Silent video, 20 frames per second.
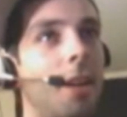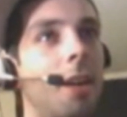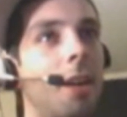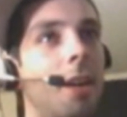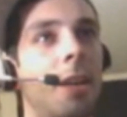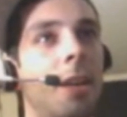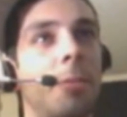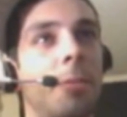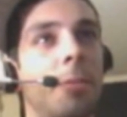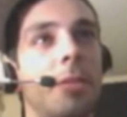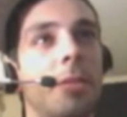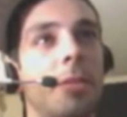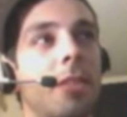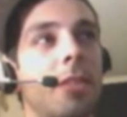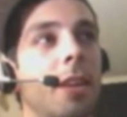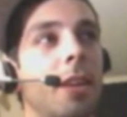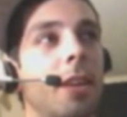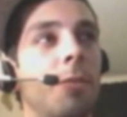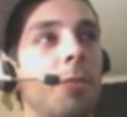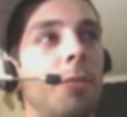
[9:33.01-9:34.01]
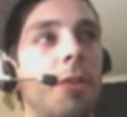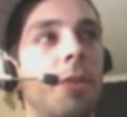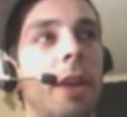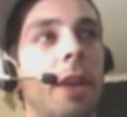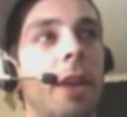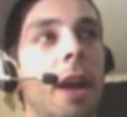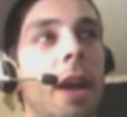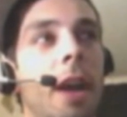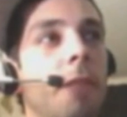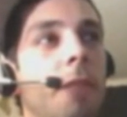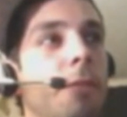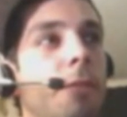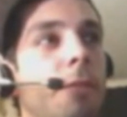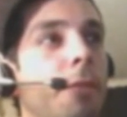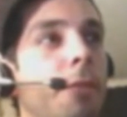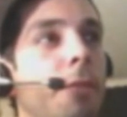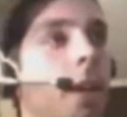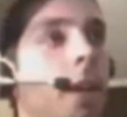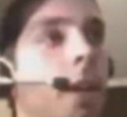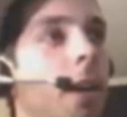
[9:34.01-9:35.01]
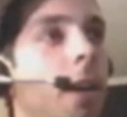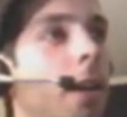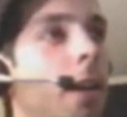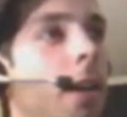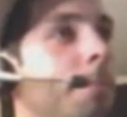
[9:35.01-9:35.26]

I'm going to say we're going to have